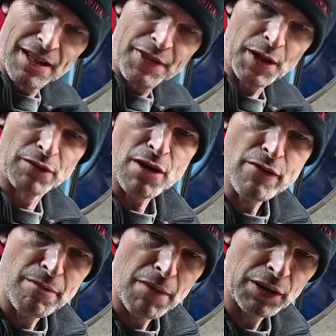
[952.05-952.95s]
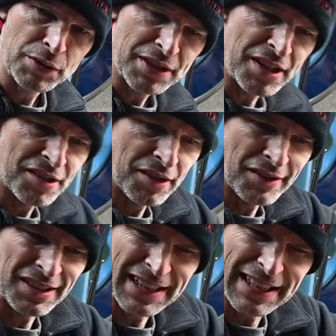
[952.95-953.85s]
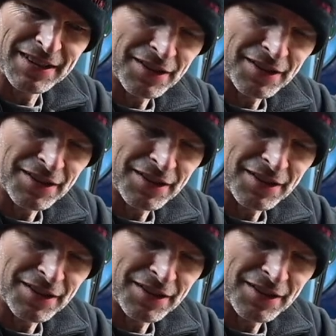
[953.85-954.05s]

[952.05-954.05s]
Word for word: than a Rover mug or t-shirt? There's a link in